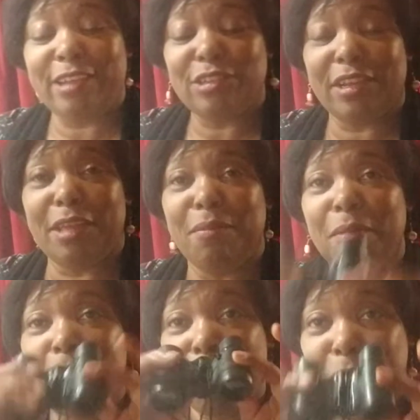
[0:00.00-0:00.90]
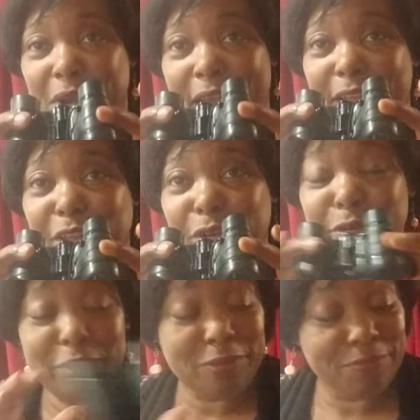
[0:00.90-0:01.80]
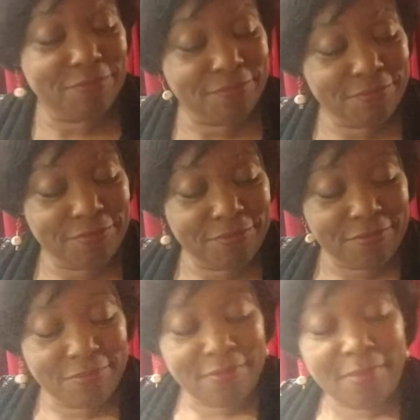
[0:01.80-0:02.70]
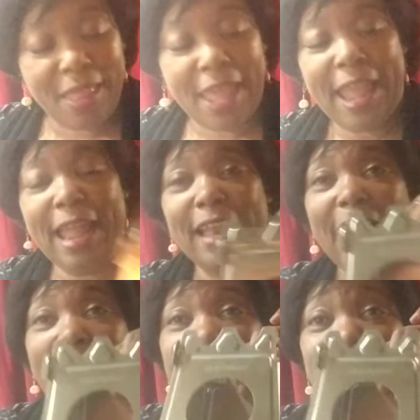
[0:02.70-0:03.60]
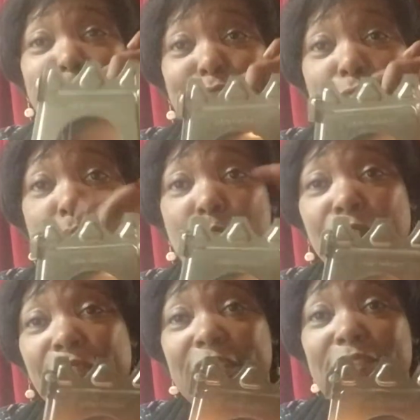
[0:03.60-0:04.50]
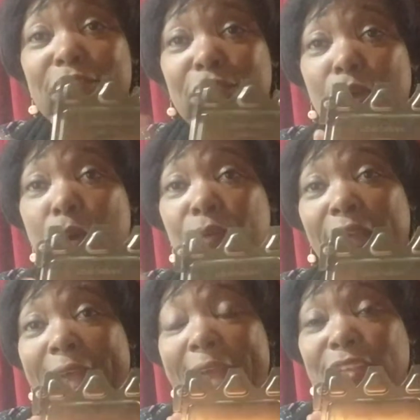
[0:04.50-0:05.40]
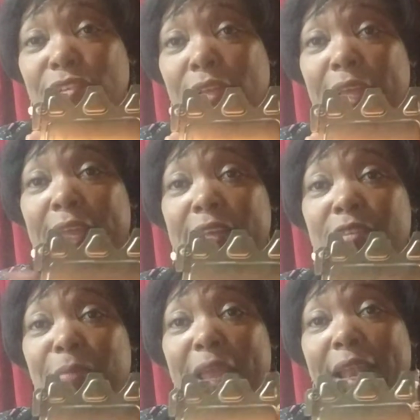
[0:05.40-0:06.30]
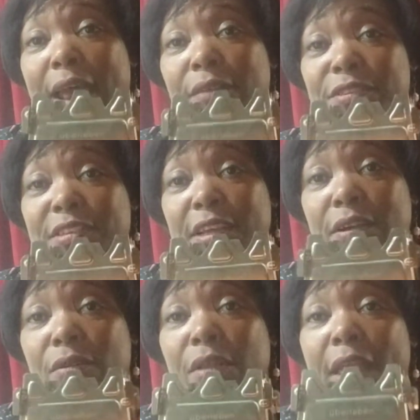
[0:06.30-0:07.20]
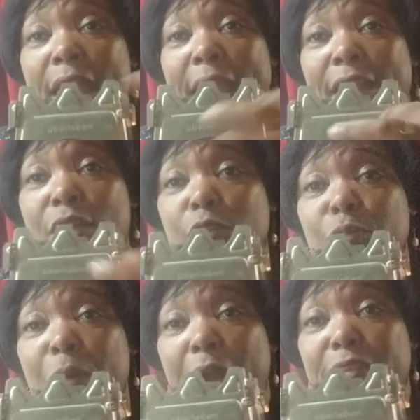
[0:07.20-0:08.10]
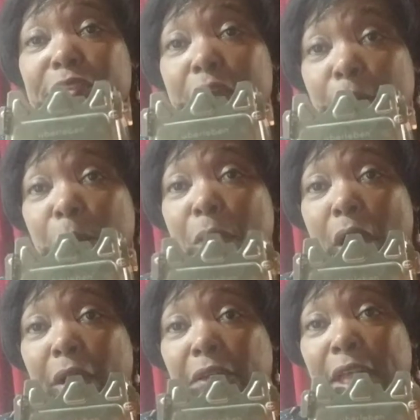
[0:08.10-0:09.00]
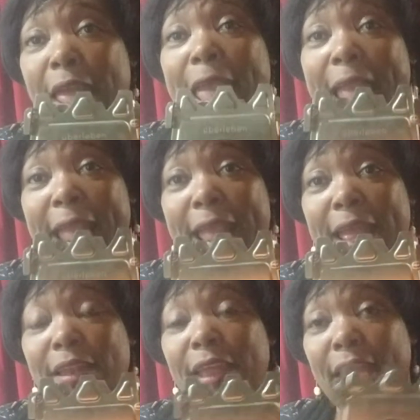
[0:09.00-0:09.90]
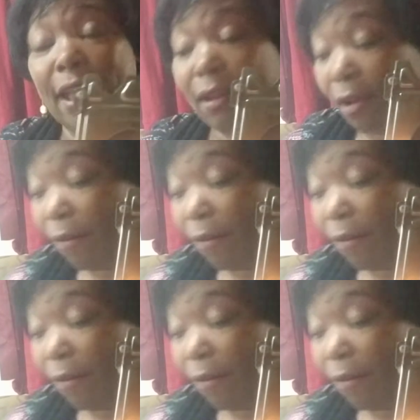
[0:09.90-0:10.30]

actually. Binoculars and a stove. This stove actually is made out of steel, and those parts come apart and it